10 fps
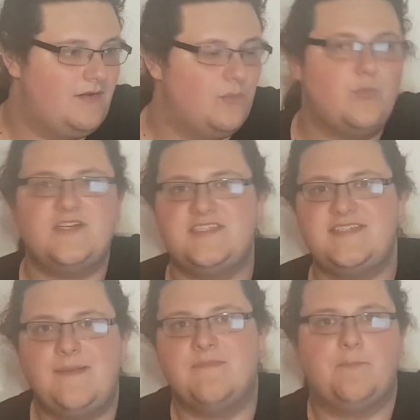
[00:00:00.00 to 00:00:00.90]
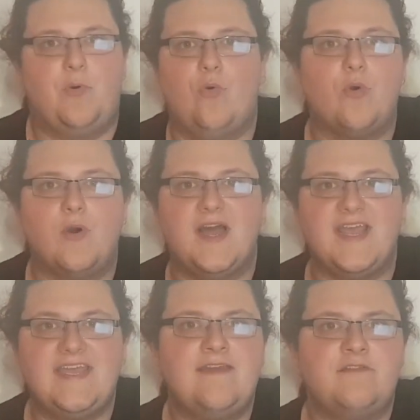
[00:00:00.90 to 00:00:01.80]
Which seems poor.
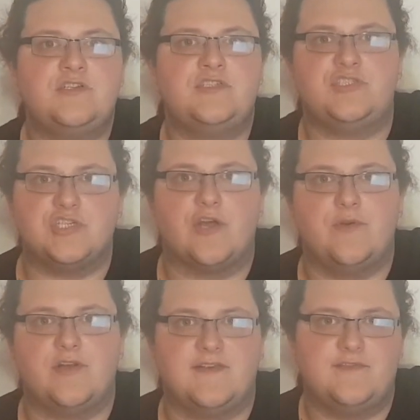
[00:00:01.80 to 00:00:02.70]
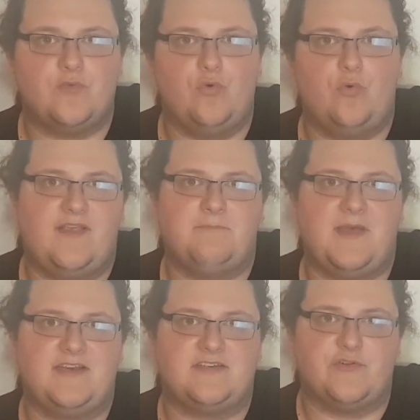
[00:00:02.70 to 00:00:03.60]
Even Jonas always
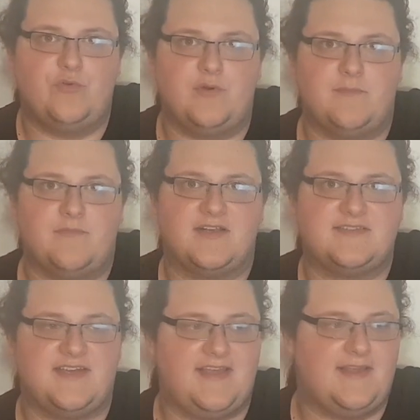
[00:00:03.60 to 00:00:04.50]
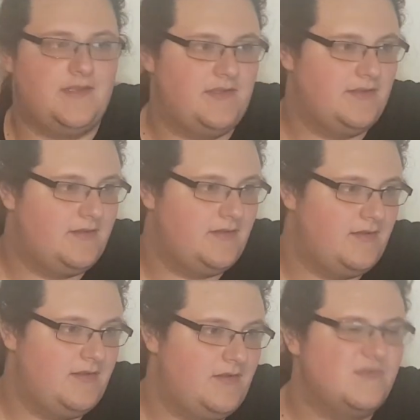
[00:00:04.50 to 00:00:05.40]
managed to call him Rusty.
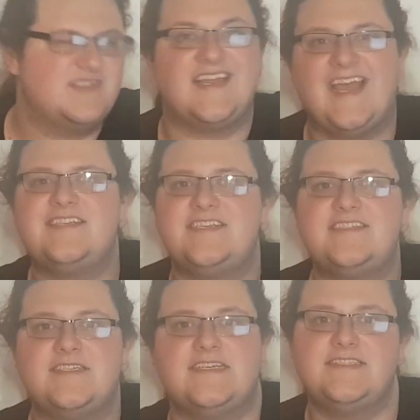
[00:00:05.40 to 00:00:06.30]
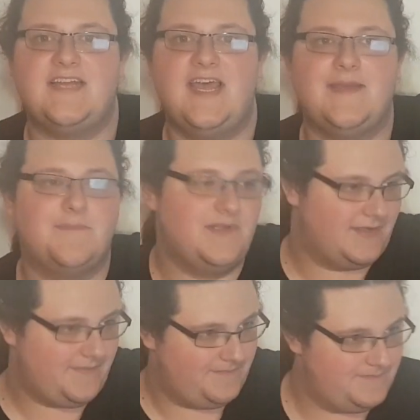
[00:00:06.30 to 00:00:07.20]
Which I guess isn't his name.
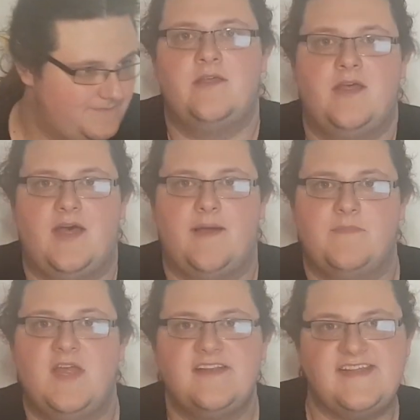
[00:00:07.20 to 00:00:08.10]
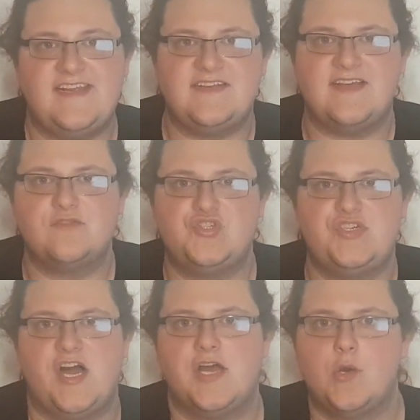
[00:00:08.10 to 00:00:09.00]
Dean tells
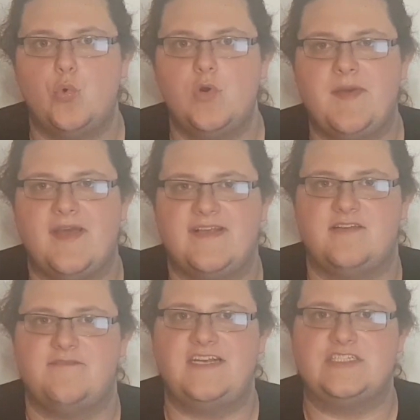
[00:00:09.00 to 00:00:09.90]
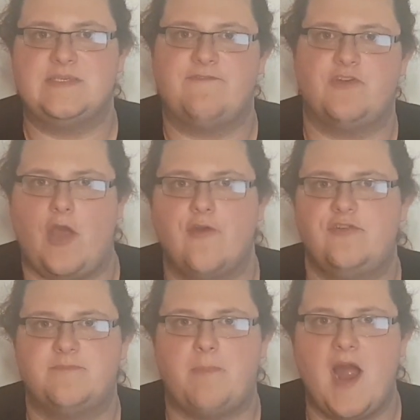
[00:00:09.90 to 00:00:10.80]
Triana all about his adventures of
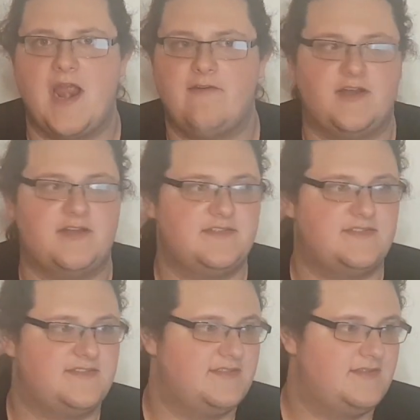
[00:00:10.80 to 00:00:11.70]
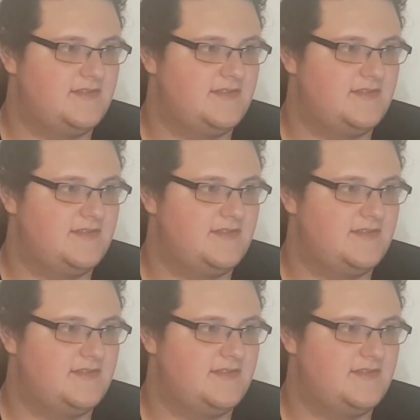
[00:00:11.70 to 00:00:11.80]
ghost pirates.